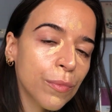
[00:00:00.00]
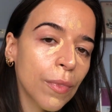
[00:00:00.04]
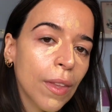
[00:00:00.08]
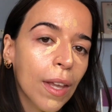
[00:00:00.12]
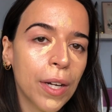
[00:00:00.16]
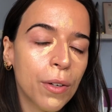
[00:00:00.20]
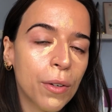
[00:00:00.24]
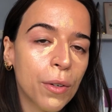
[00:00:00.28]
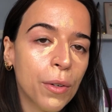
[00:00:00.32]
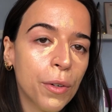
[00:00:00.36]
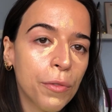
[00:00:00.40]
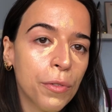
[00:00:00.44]
I
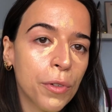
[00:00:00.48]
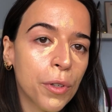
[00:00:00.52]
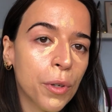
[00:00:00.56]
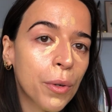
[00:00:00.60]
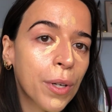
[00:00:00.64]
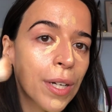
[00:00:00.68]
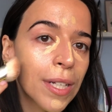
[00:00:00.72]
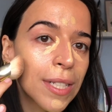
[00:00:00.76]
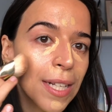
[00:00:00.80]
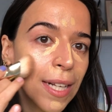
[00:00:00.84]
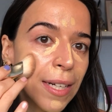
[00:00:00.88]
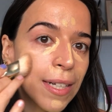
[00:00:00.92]
don't know if you
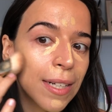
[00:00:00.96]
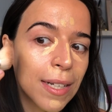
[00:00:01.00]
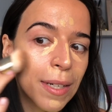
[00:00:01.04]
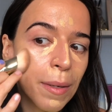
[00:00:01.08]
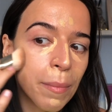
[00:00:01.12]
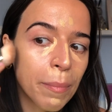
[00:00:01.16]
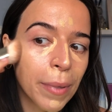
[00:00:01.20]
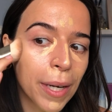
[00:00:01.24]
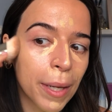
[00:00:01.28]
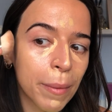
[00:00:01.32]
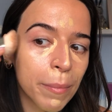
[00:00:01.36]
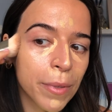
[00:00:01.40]
noticed, I didn't
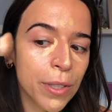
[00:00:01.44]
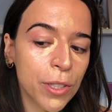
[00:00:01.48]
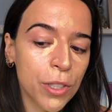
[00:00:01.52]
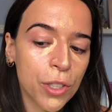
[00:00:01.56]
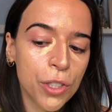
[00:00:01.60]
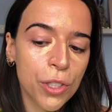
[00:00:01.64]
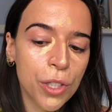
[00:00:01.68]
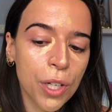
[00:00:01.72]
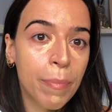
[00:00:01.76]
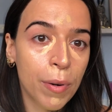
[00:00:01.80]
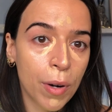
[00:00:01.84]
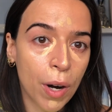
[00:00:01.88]
apply
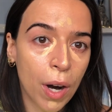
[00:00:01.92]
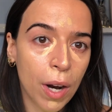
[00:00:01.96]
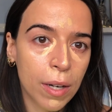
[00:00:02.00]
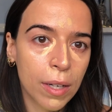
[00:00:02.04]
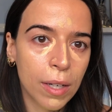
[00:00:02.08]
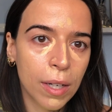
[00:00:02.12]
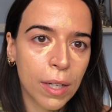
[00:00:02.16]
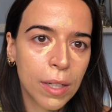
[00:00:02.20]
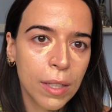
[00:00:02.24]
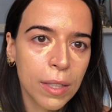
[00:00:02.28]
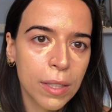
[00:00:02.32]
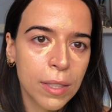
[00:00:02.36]
much
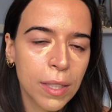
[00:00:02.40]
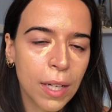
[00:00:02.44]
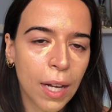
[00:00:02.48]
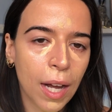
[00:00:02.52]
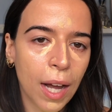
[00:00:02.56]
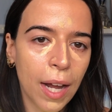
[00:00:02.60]
product.